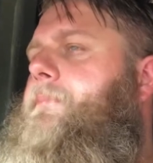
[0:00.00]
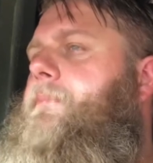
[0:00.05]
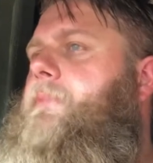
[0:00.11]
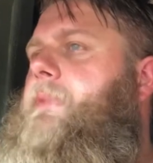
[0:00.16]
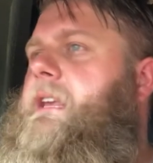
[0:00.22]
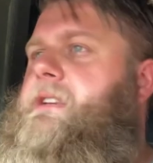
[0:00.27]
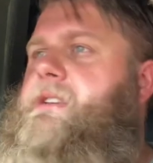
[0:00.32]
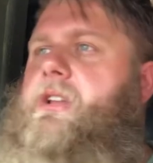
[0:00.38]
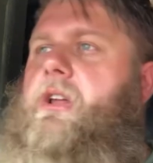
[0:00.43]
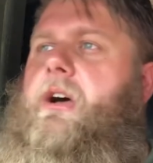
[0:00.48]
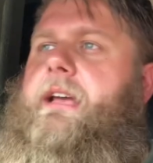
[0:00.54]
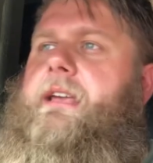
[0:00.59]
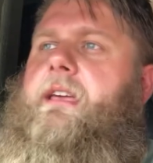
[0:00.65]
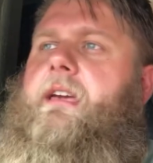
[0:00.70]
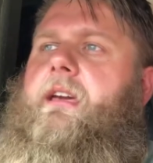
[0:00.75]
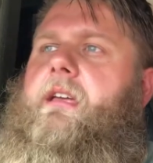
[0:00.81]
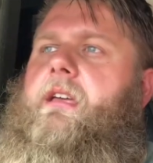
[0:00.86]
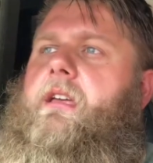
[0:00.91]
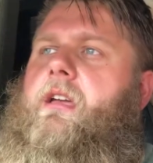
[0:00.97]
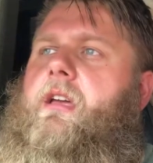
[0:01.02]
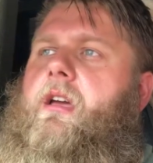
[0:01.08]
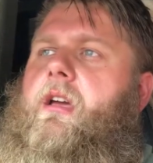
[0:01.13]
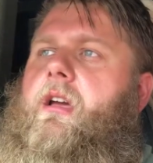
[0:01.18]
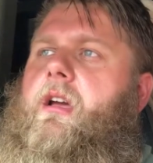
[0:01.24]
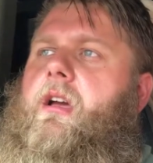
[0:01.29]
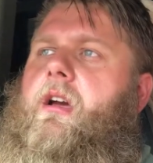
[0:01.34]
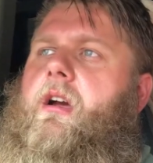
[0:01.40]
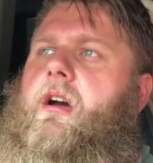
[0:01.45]
This, like,
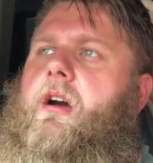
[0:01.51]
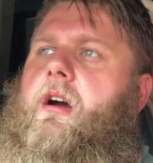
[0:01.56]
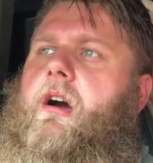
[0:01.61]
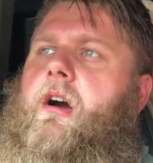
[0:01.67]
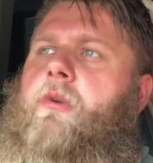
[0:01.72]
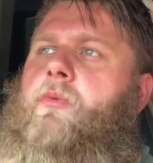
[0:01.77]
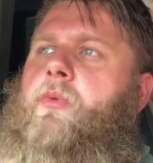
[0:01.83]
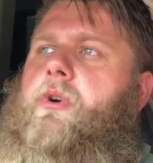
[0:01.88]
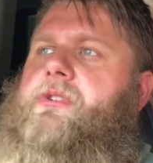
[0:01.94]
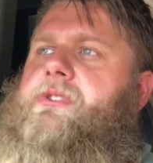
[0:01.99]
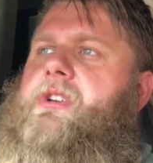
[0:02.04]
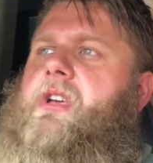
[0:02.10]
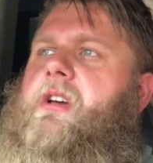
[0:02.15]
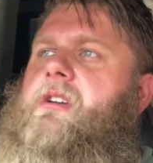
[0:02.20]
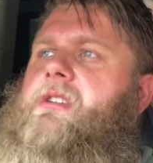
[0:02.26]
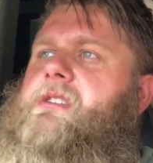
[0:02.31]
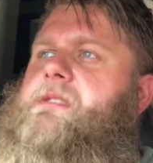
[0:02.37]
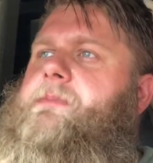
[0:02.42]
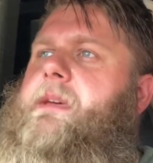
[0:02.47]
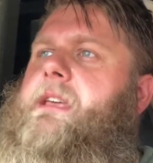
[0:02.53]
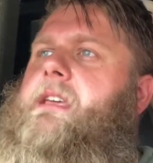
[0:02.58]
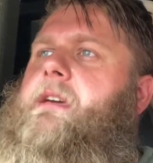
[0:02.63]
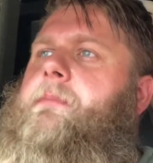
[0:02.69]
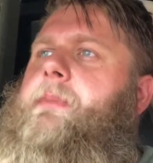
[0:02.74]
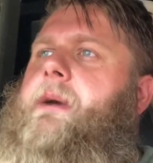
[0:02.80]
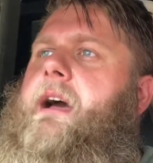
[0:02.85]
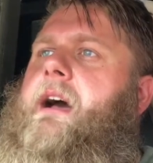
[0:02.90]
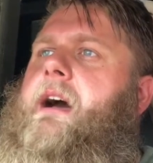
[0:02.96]
I was gonna speak
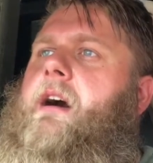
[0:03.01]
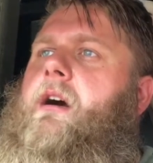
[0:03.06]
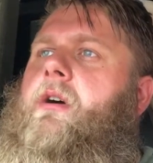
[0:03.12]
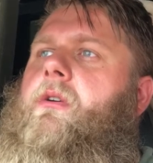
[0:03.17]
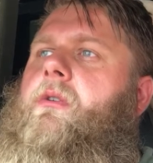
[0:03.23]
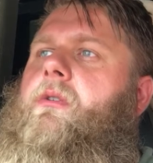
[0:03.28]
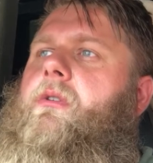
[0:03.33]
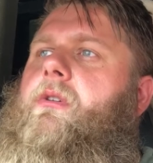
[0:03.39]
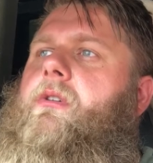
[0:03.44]
about